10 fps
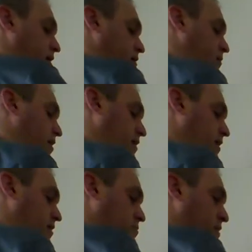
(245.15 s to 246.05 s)
We're going to take
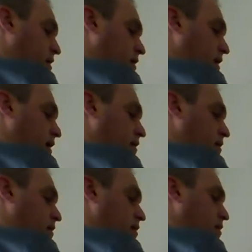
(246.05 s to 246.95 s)
this building,
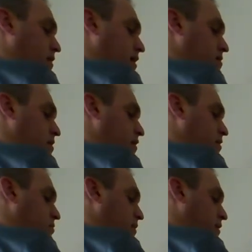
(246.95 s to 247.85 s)
it has all
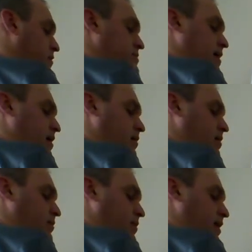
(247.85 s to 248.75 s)
these windows on it,
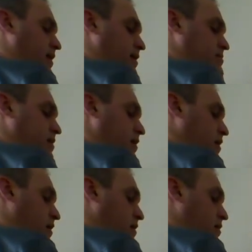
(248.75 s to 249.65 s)
all really nice,
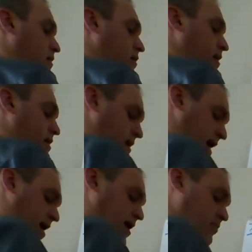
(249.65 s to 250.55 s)
that we look
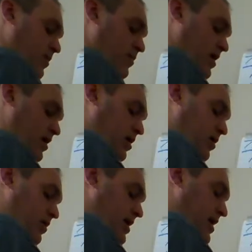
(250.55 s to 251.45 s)
at, and we want to
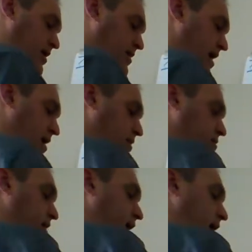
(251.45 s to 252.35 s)
know that the
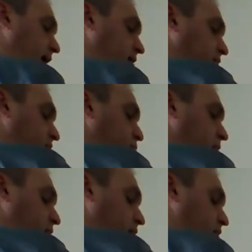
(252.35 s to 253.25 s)
height of this
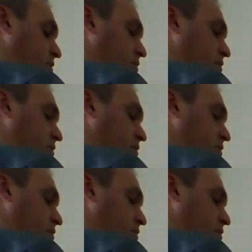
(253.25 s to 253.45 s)
building